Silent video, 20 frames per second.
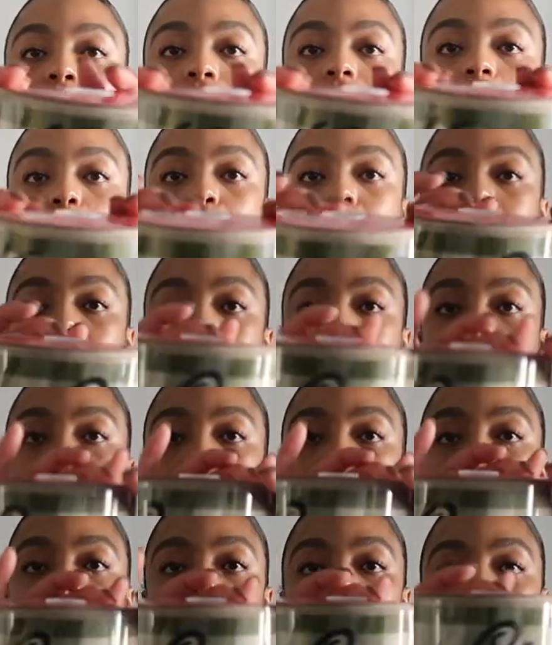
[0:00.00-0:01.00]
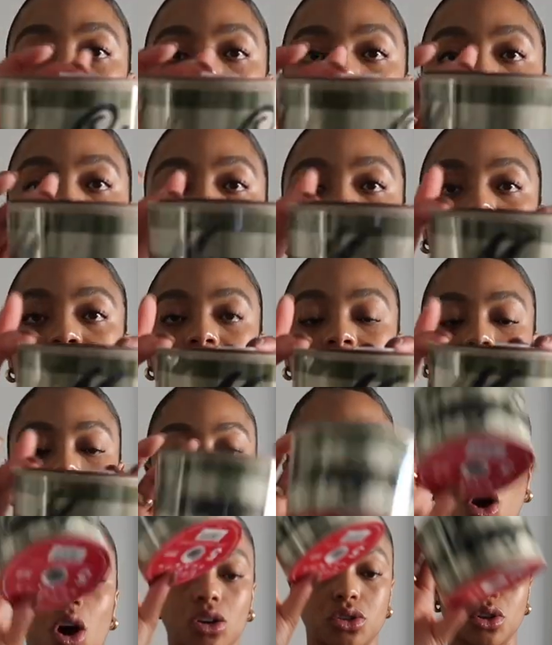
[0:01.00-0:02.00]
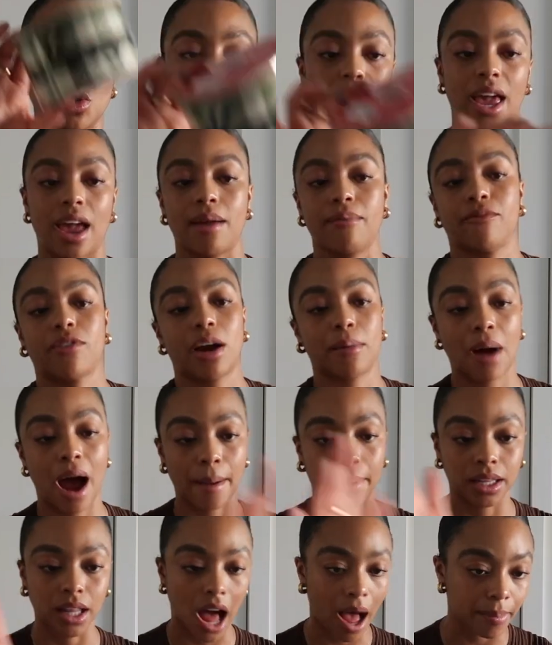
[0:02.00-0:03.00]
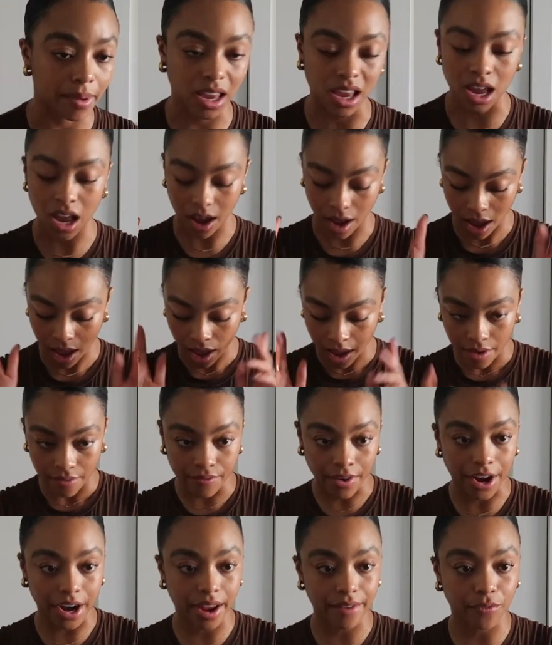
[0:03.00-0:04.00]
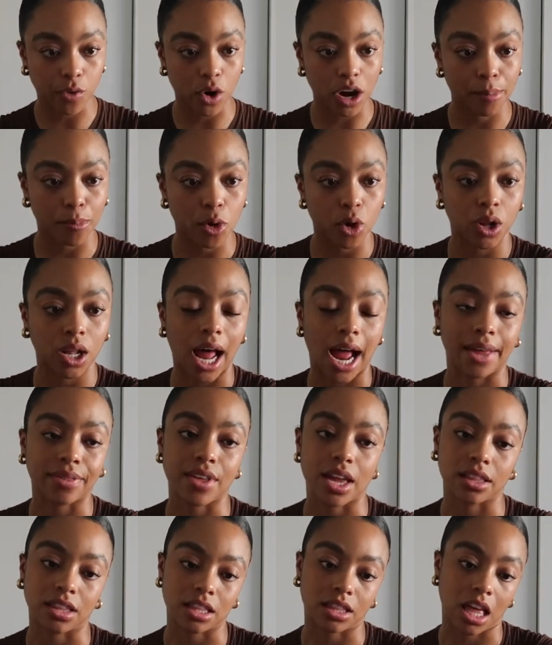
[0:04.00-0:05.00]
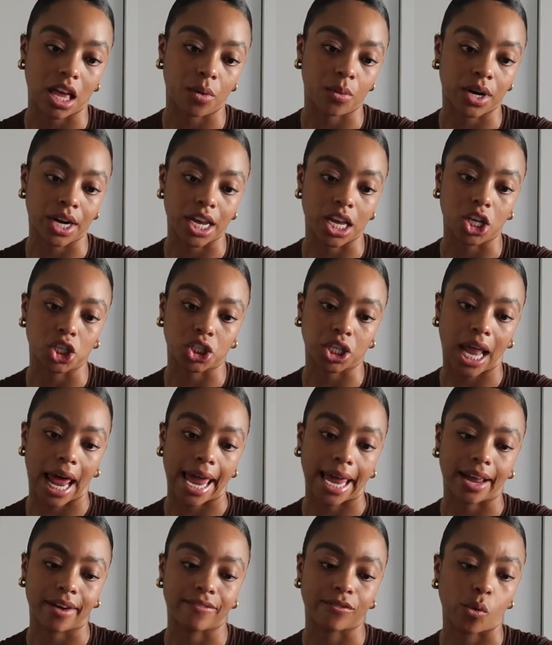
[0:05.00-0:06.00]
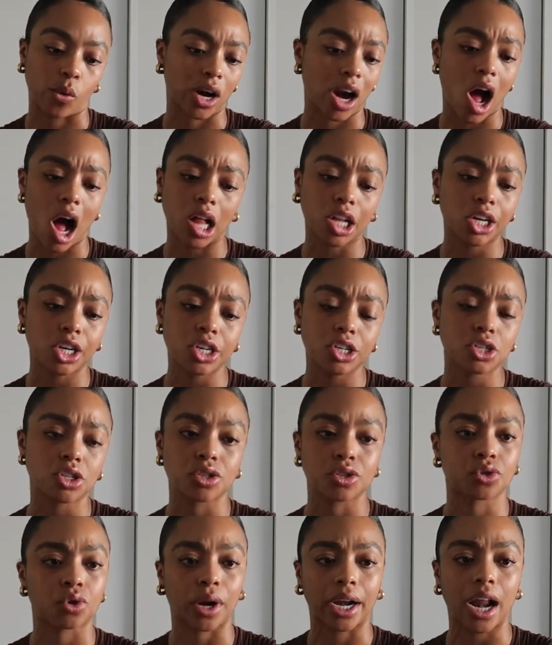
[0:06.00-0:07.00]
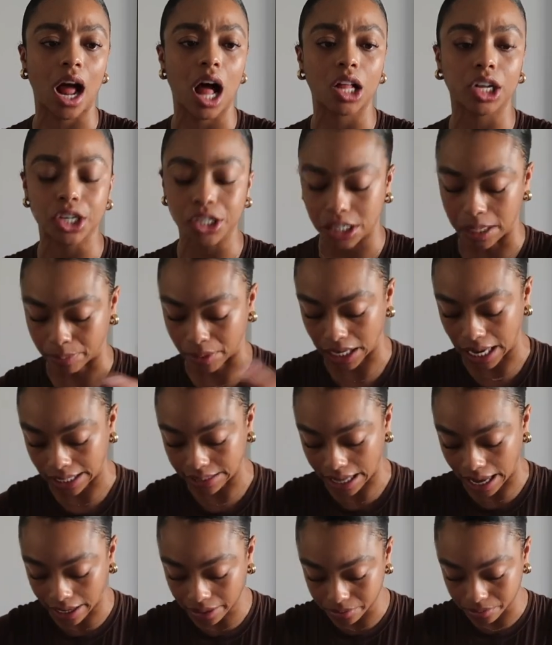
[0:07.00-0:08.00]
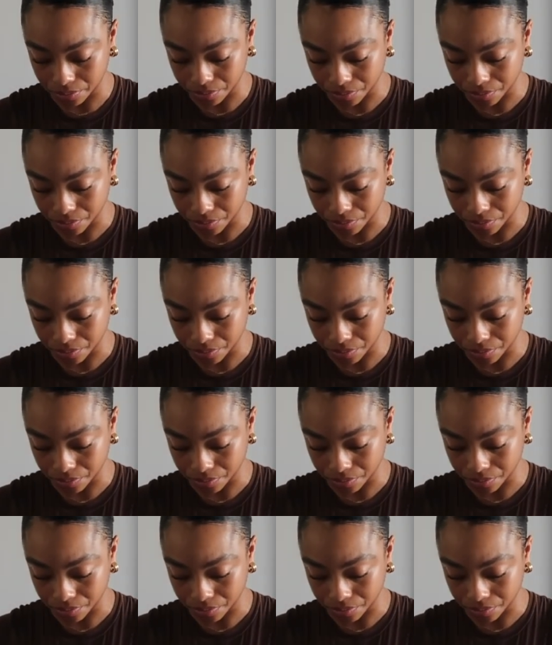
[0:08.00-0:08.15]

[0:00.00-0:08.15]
Christmas. And this also came from Hobby Lobby. Very affordable. I think that they were each like $4, $3, something like that.